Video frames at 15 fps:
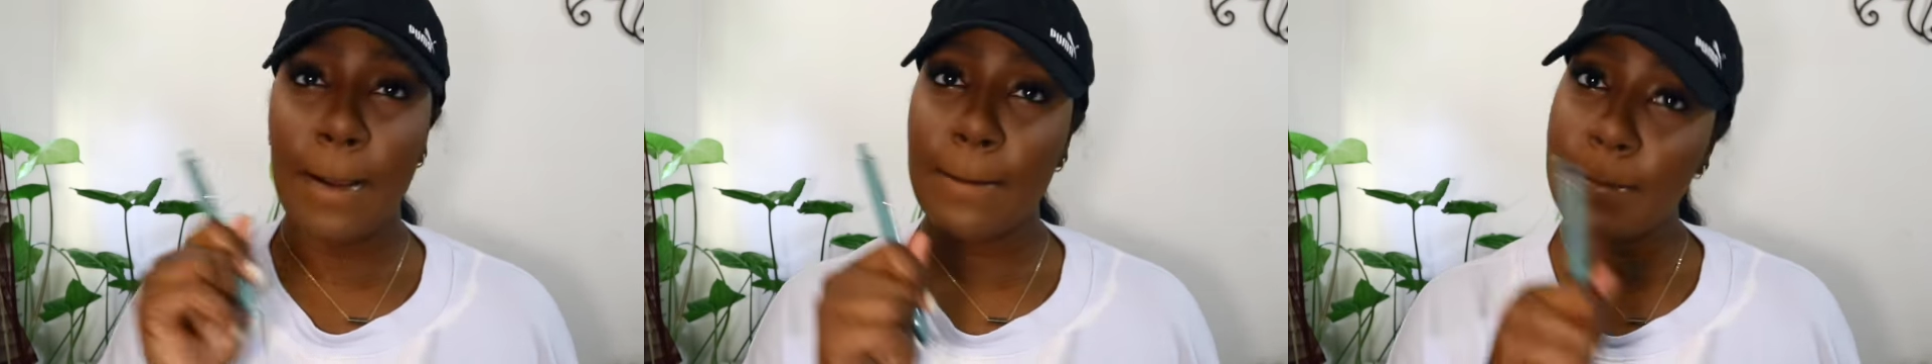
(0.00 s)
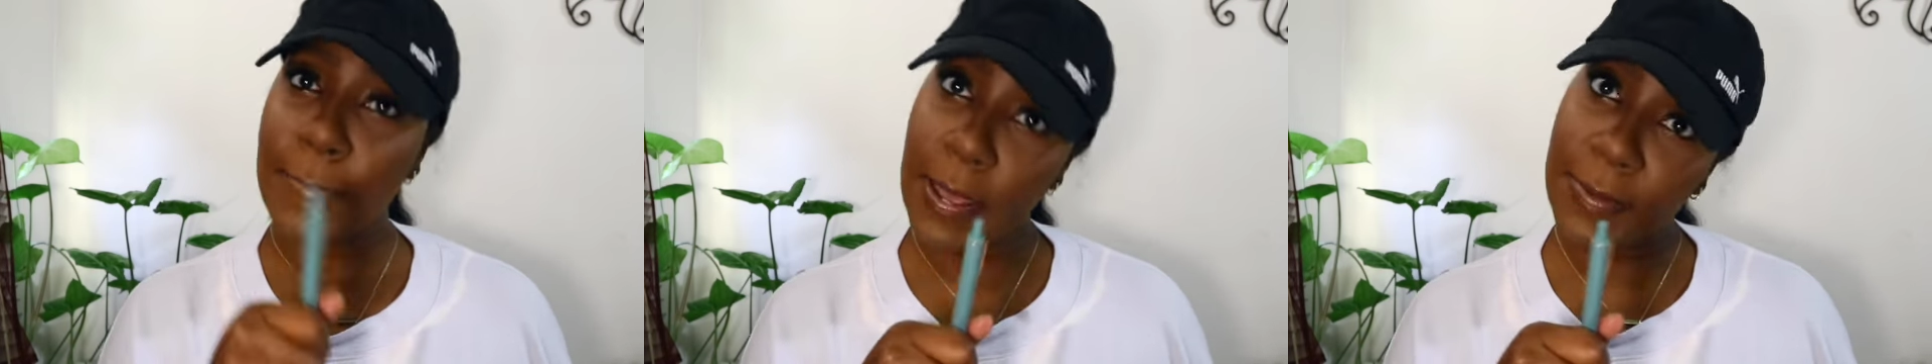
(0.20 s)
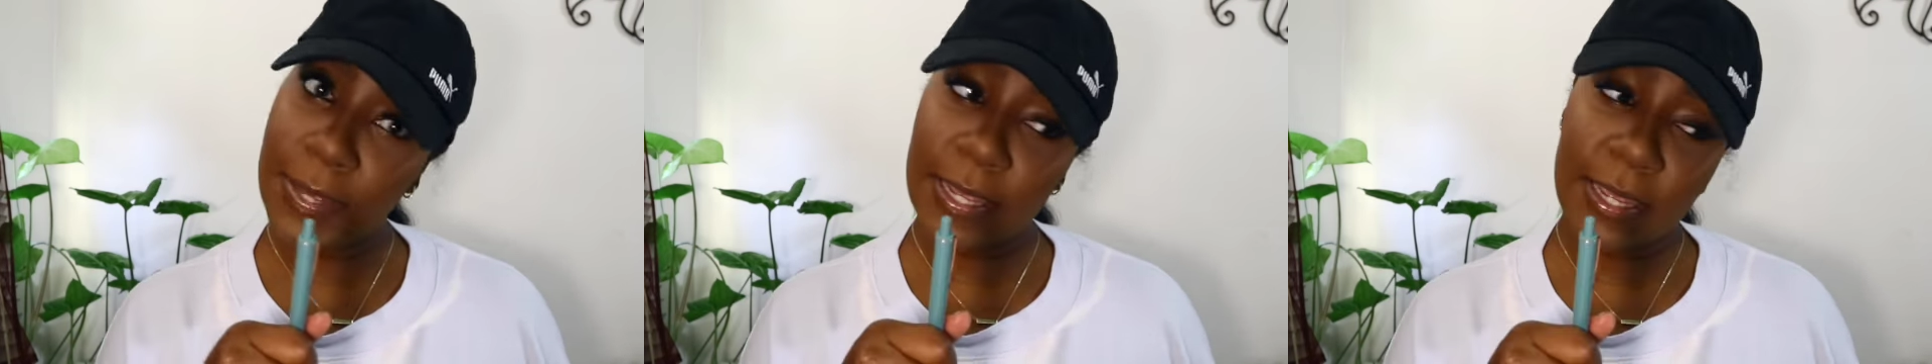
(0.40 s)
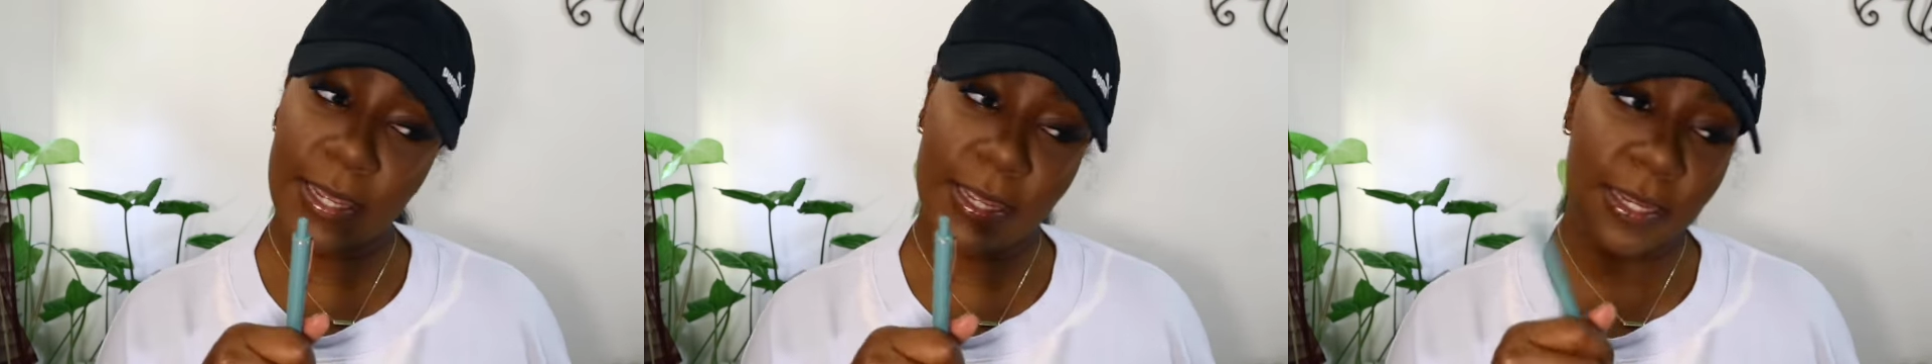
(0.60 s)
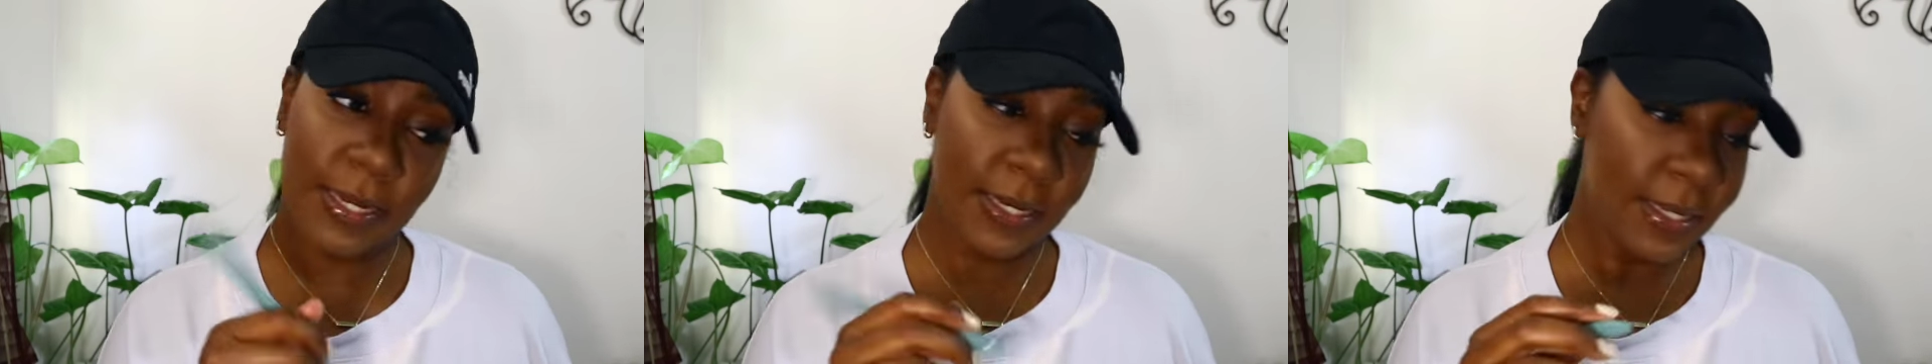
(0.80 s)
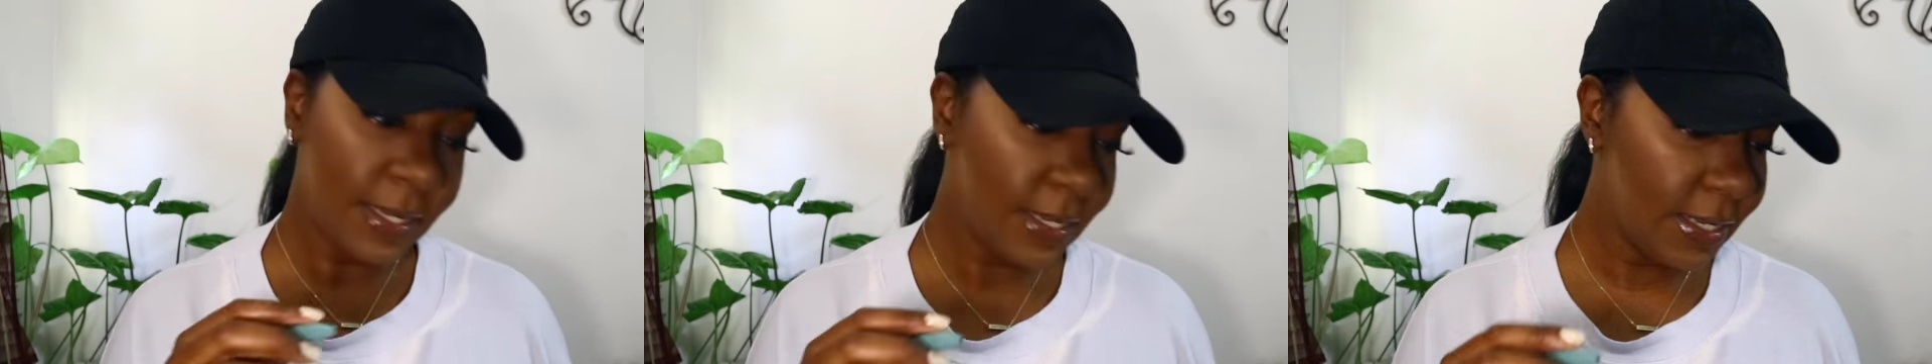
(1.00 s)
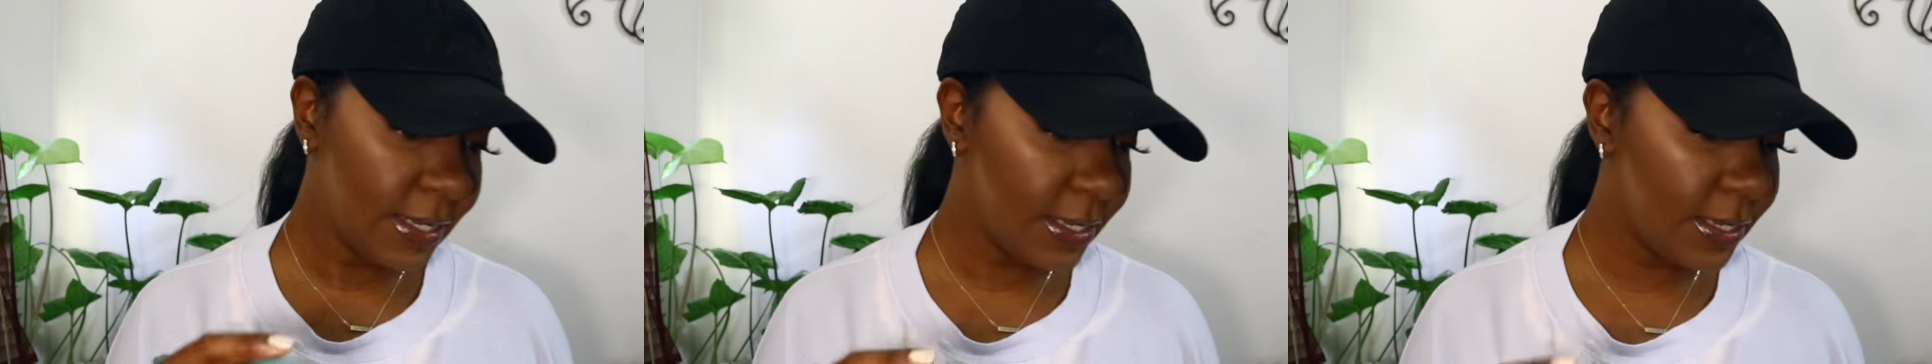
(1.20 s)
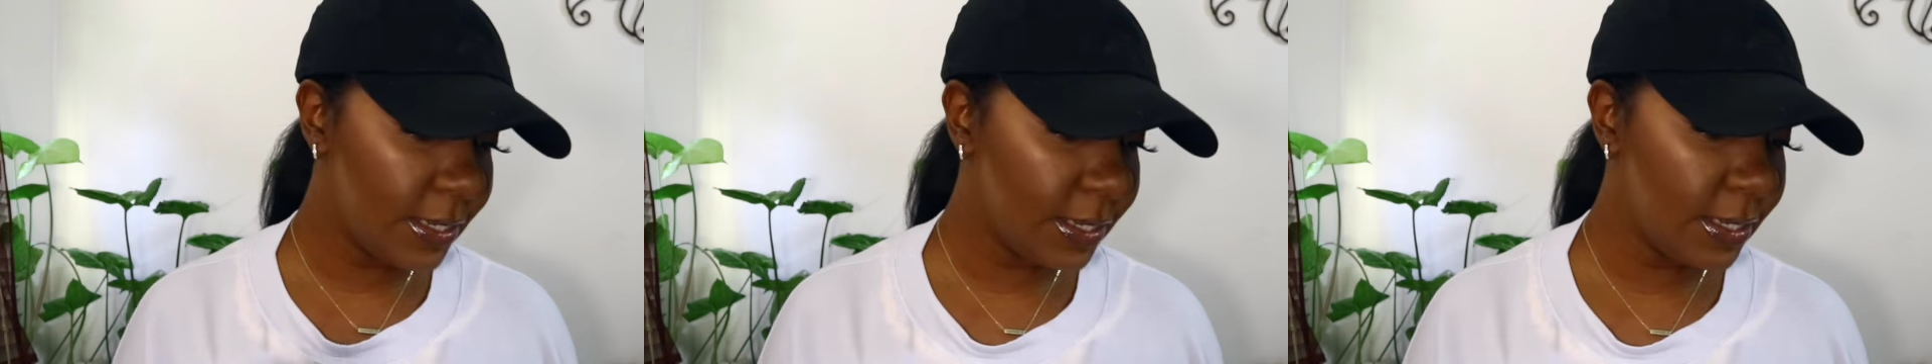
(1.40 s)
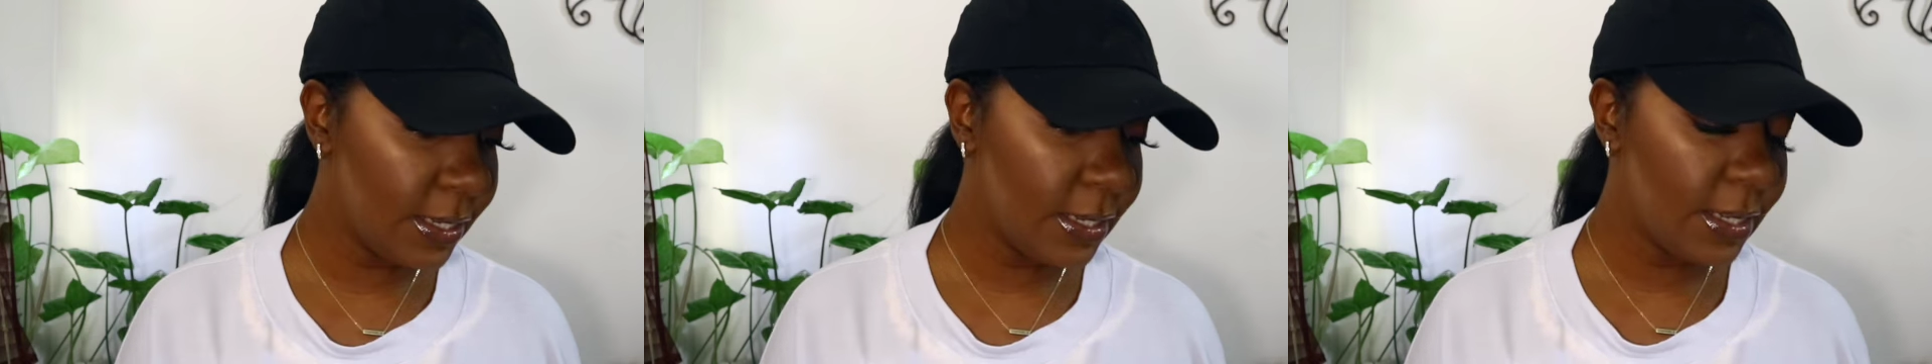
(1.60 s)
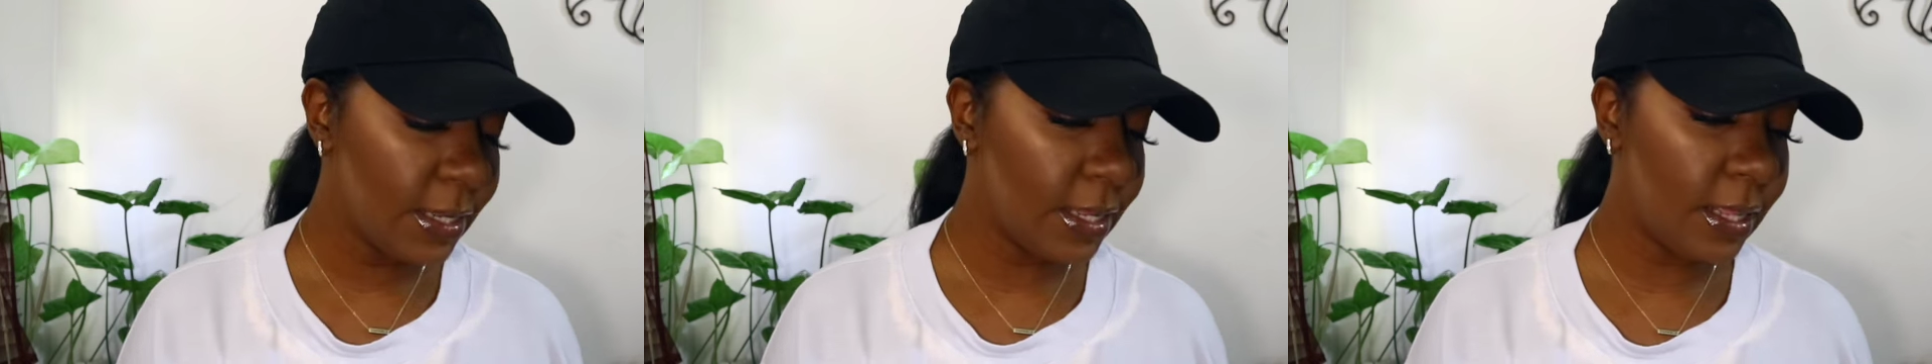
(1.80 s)
my bad
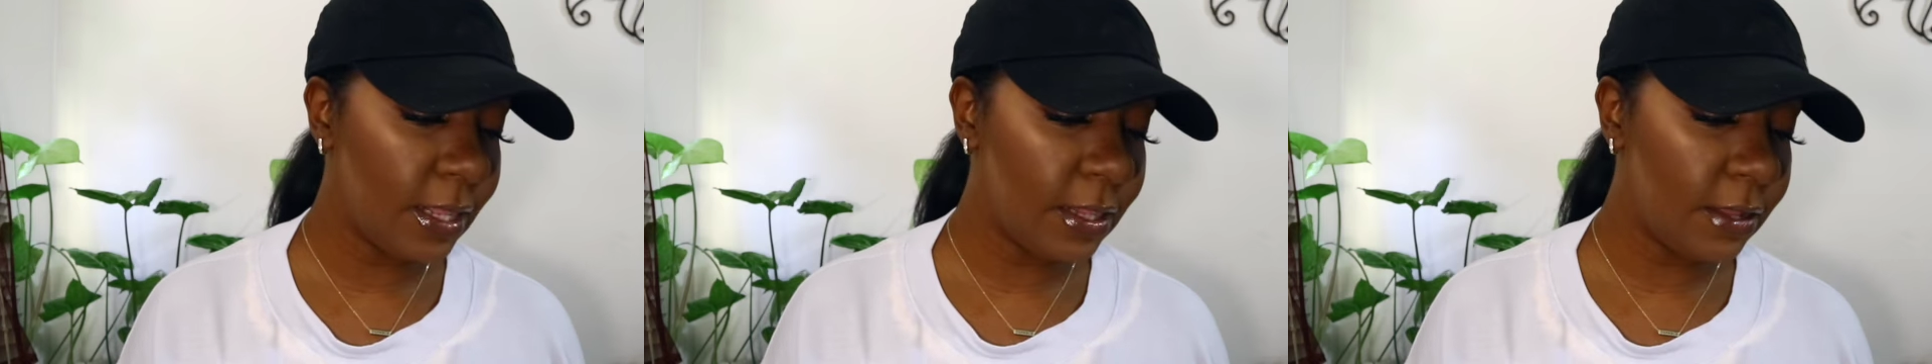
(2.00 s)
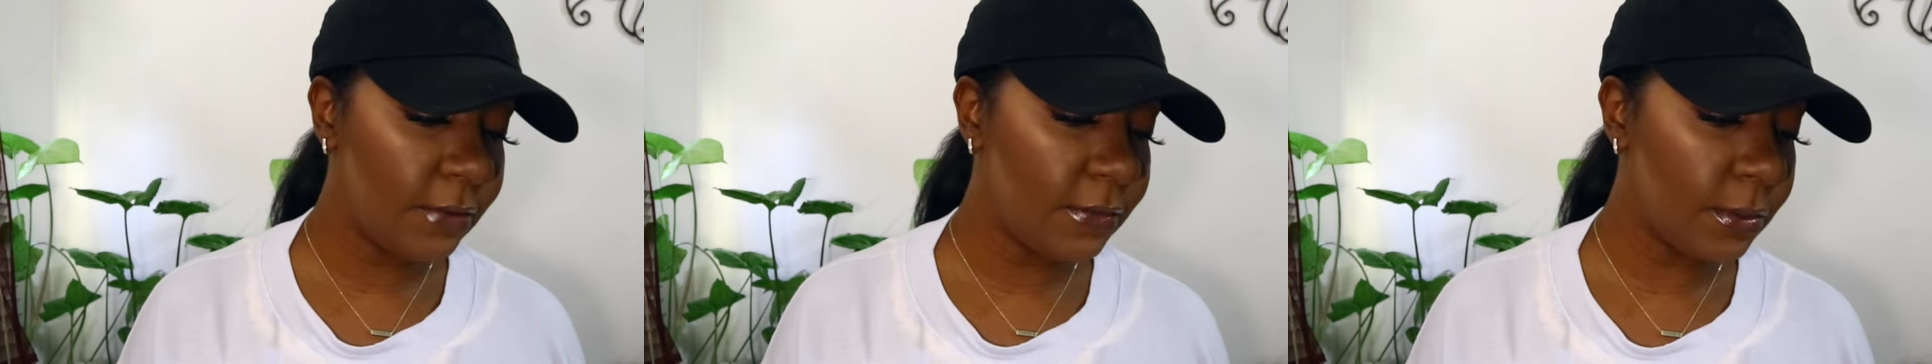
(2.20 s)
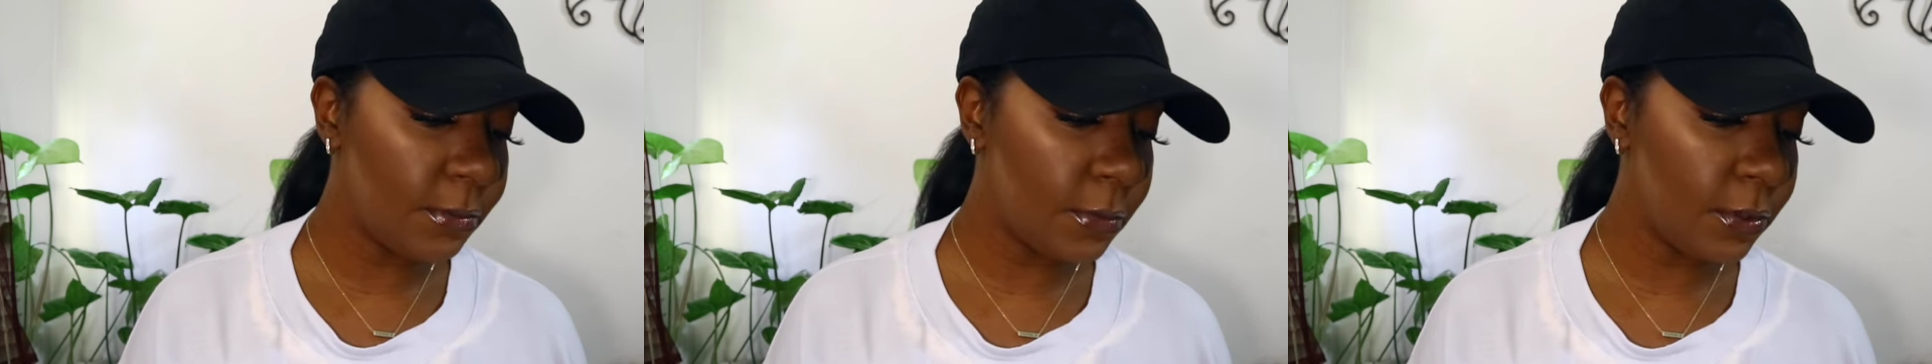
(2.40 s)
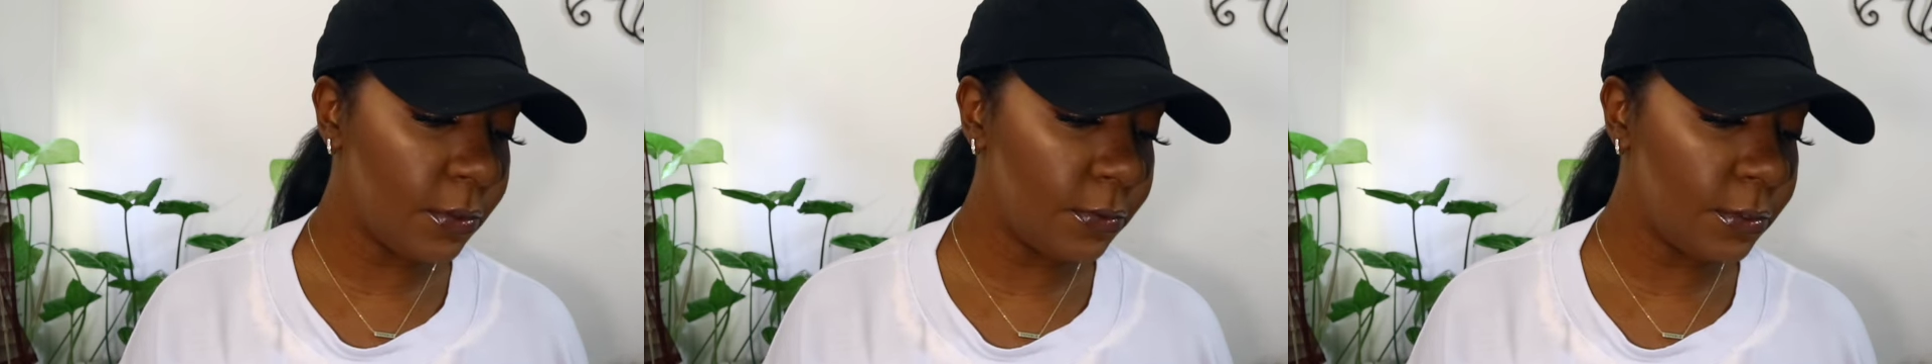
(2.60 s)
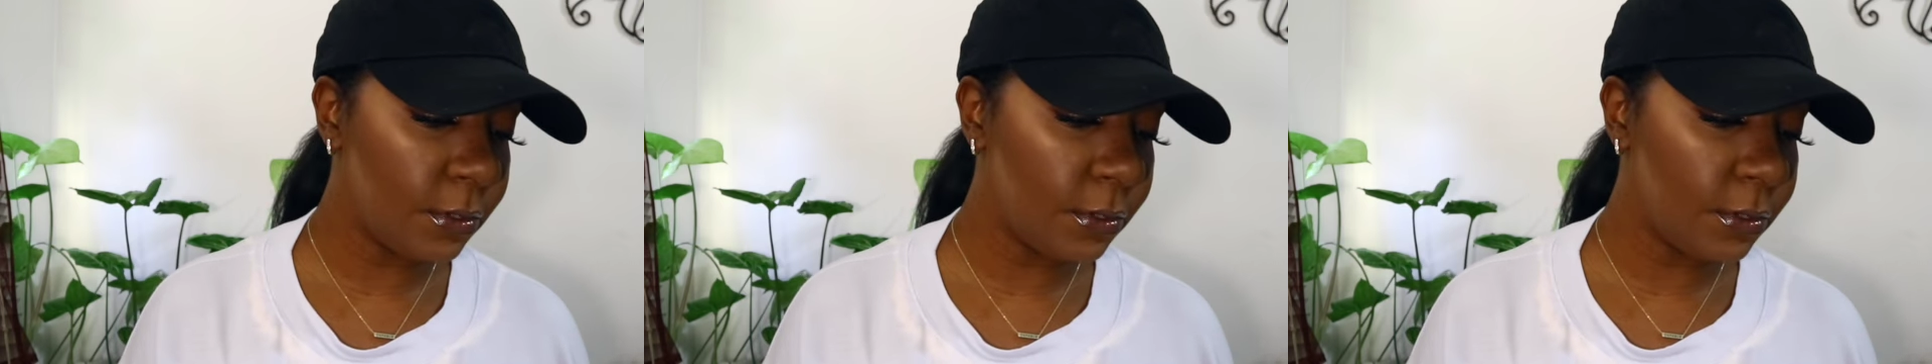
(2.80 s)
I love them though.